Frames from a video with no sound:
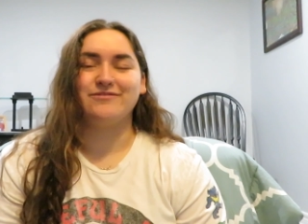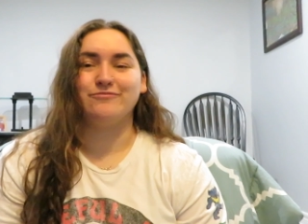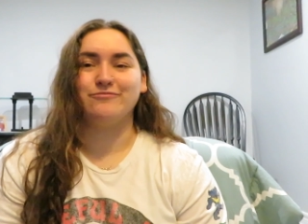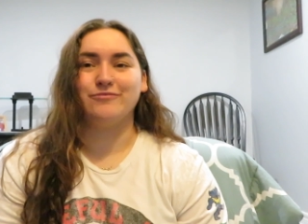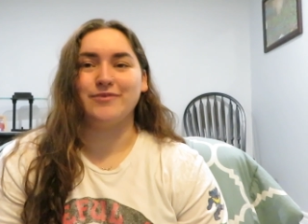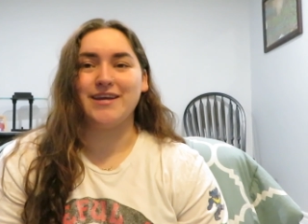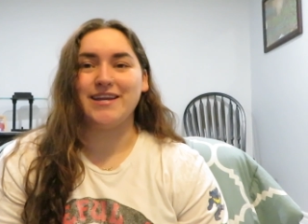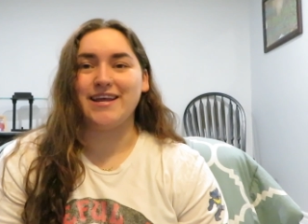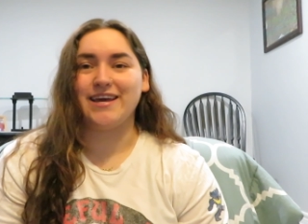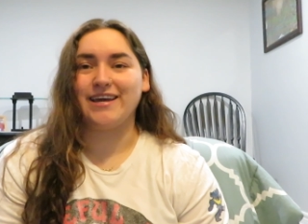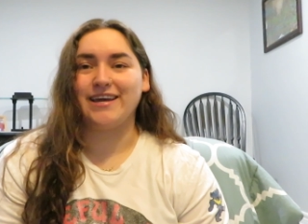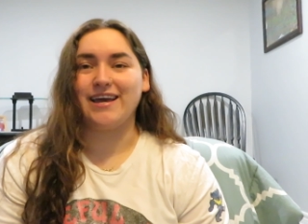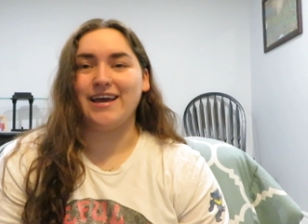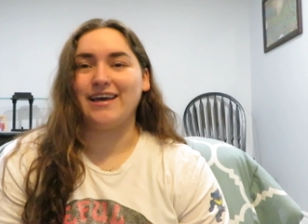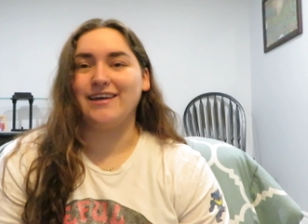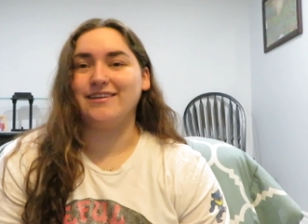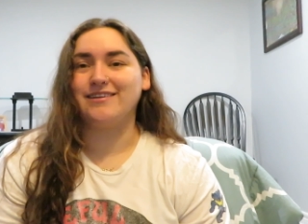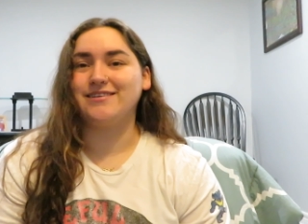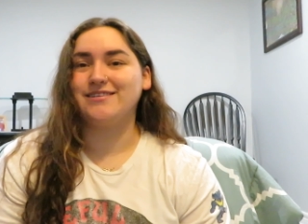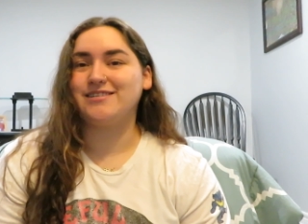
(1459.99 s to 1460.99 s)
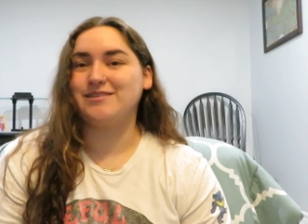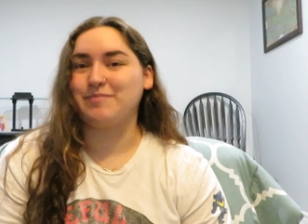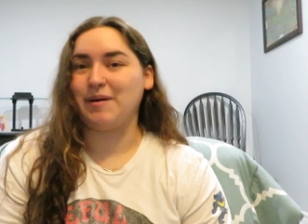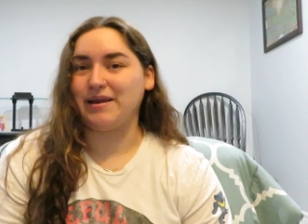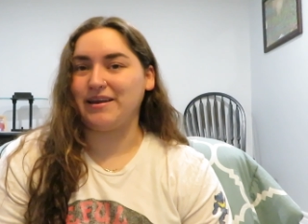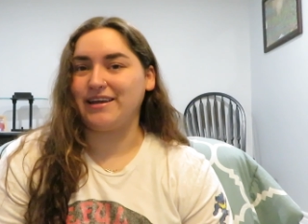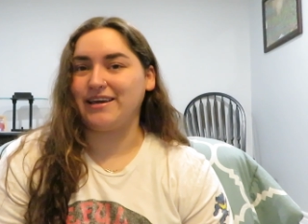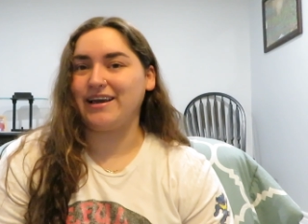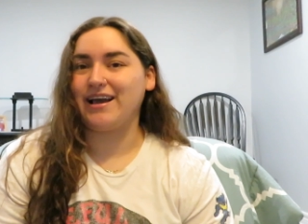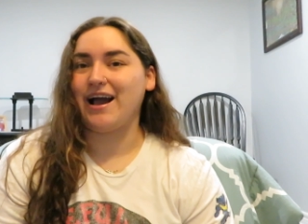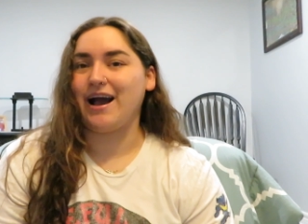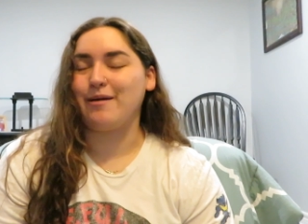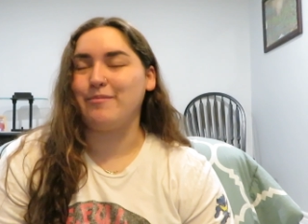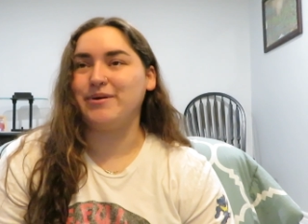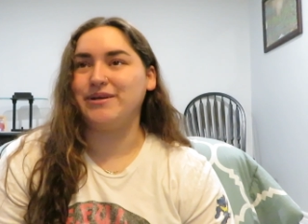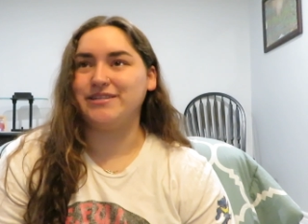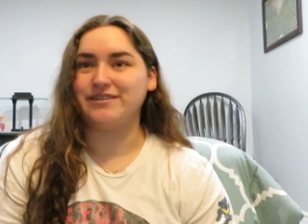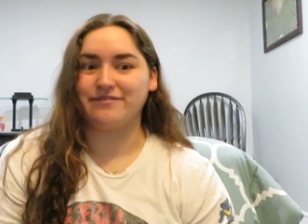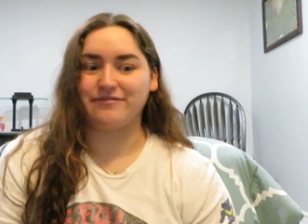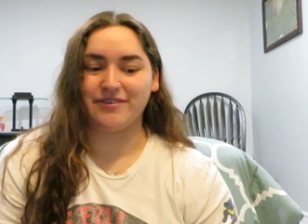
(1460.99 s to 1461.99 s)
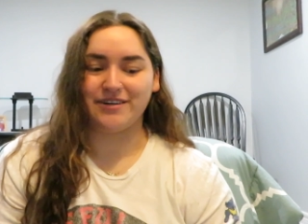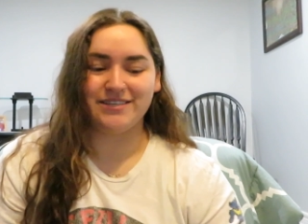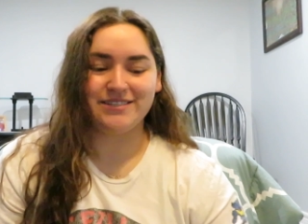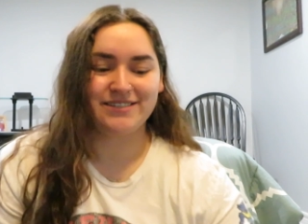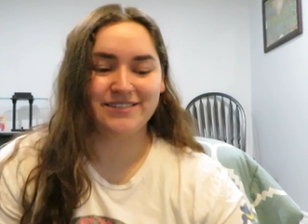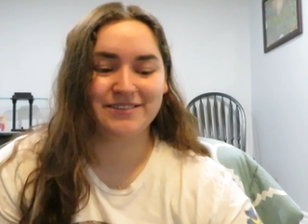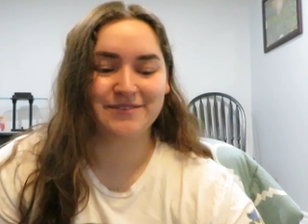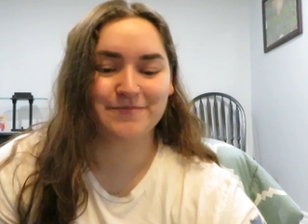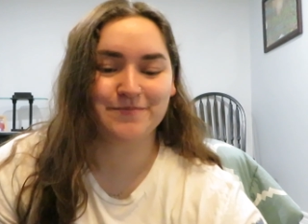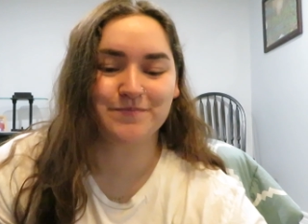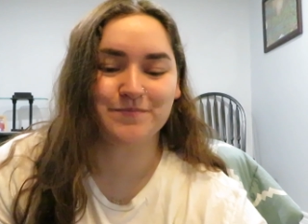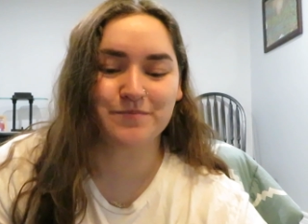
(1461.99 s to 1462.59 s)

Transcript: reading and spending habit difference.